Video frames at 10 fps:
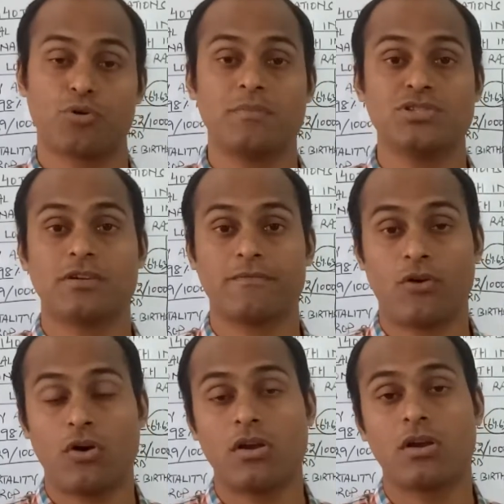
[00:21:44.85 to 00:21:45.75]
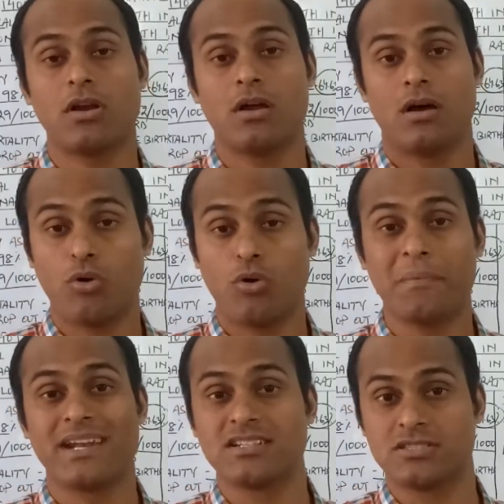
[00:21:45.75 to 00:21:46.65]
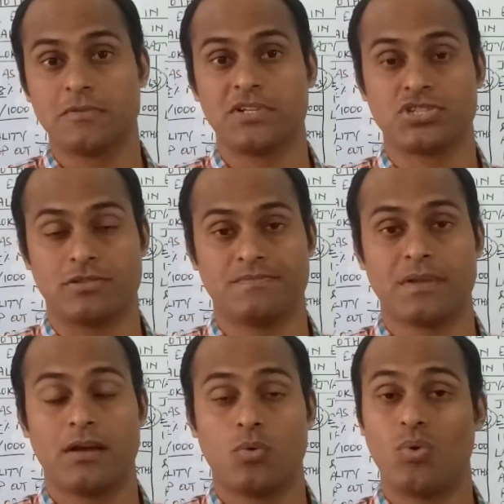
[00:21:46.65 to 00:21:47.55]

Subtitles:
provision for women reservation.